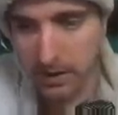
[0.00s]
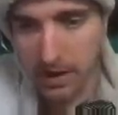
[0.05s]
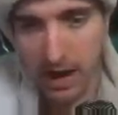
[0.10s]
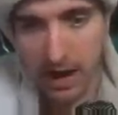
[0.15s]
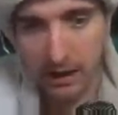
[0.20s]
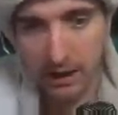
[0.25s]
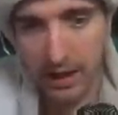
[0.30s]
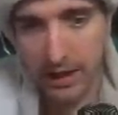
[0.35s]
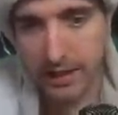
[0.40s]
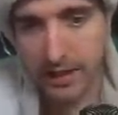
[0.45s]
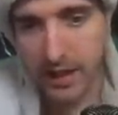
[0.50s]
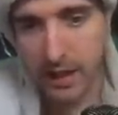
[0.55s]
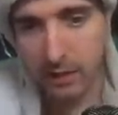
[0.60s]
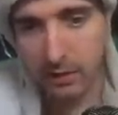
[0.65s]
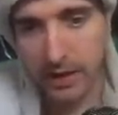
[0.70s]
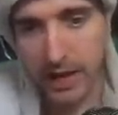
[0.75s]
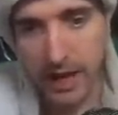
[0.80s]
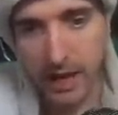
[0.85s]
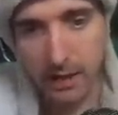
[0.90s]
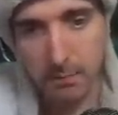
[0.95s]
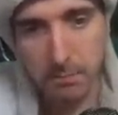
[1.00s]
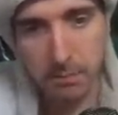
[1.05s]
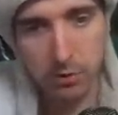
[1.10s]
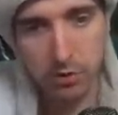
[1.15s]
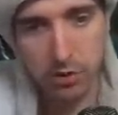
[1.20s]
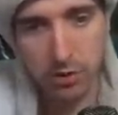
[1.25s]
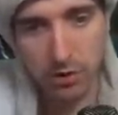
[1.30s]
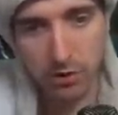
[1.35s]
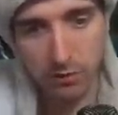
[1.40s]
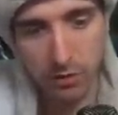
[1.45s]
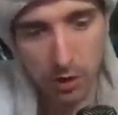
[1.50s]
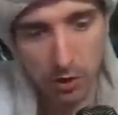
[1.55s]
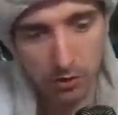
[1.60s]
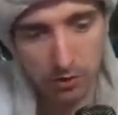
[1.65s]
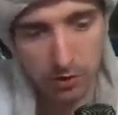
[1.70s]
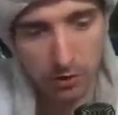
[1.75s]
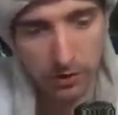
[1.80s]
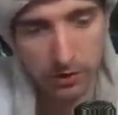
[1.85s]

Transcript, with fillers: I like how camp is universal.